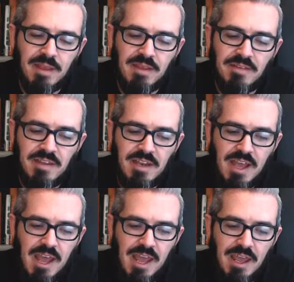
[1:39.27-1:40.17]

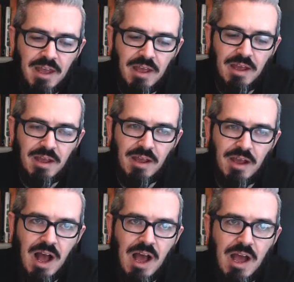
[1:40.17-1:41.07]
Today,
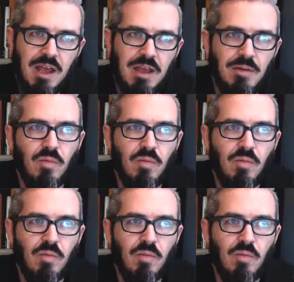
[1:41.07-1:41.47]
I